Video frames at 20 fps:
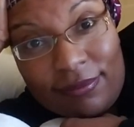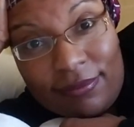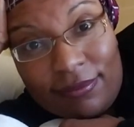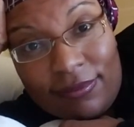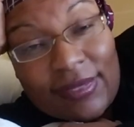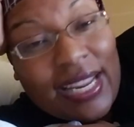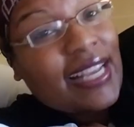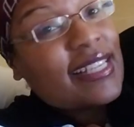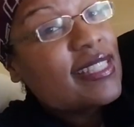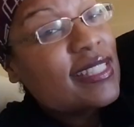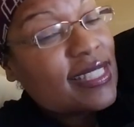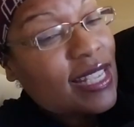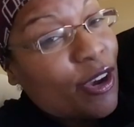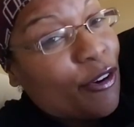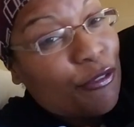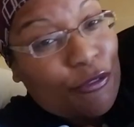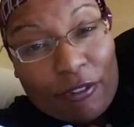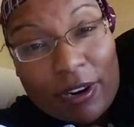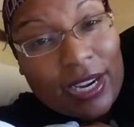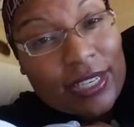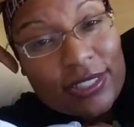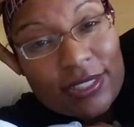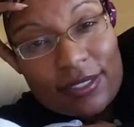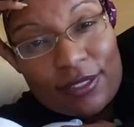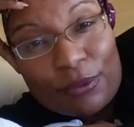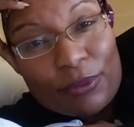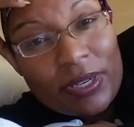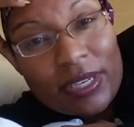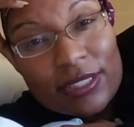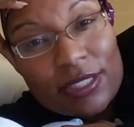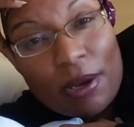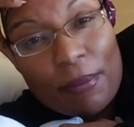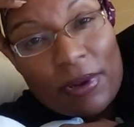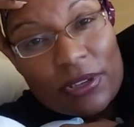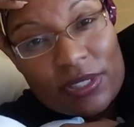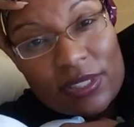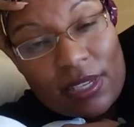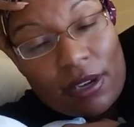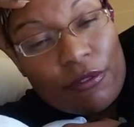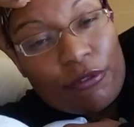Not self-righteous. We ain't talking about
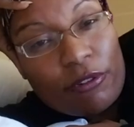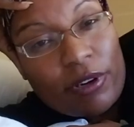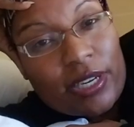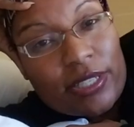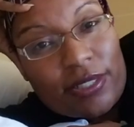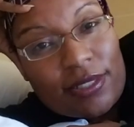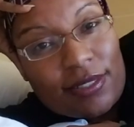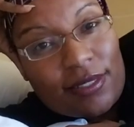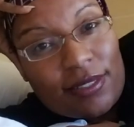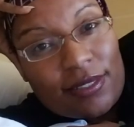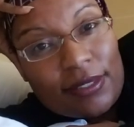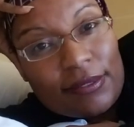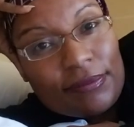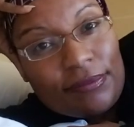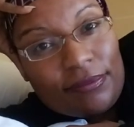self-righteous.